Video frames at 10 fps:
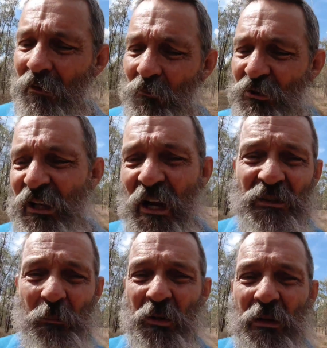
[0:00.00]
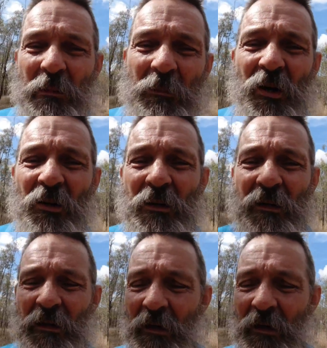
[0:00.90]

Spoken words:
In which case I put it in my pocket